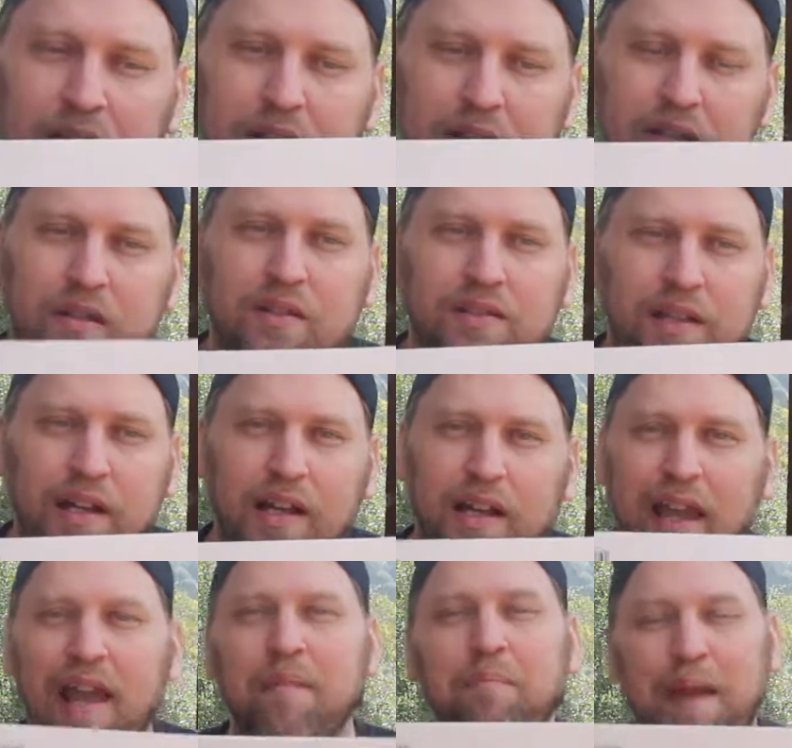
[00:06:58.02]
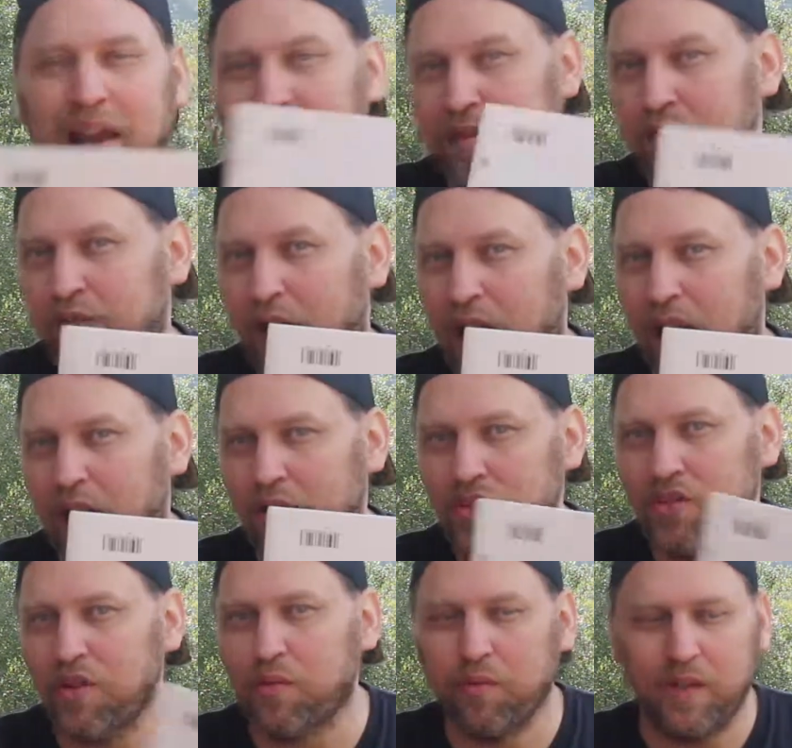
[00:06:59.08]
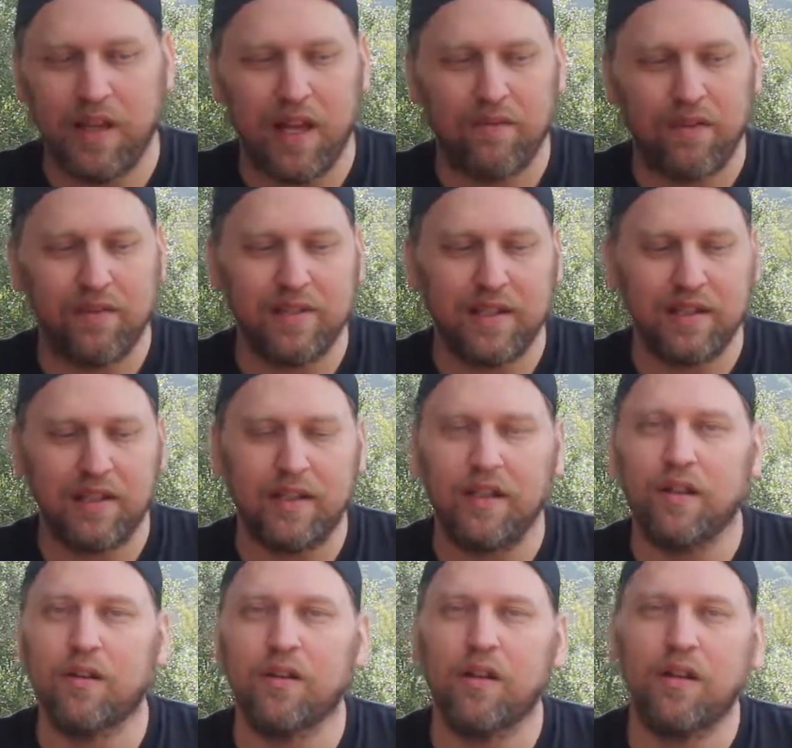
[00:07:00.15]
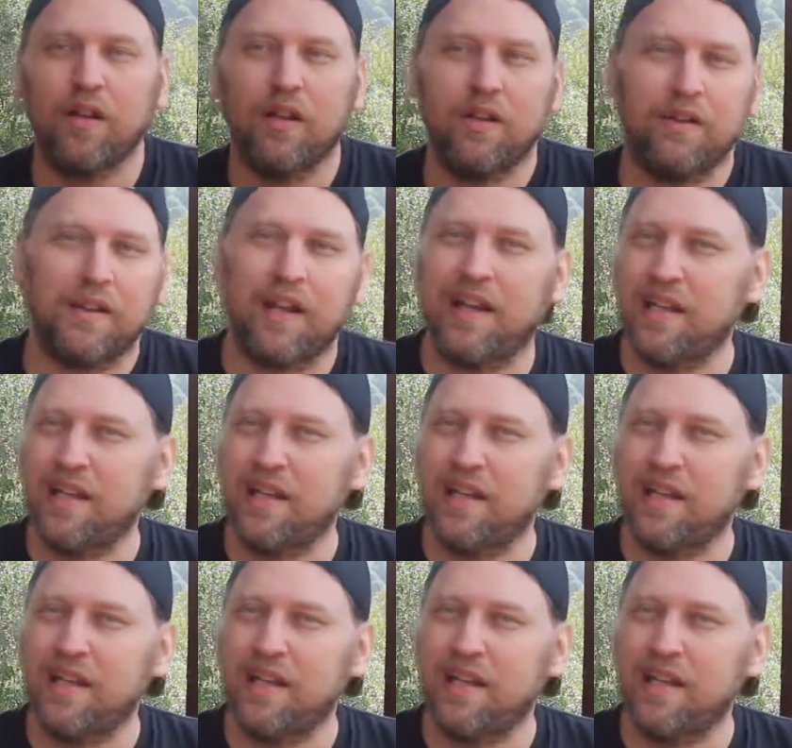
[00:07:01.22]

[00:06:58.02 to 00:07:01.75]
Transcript: it's like a campaign file, so I really have everything in here that I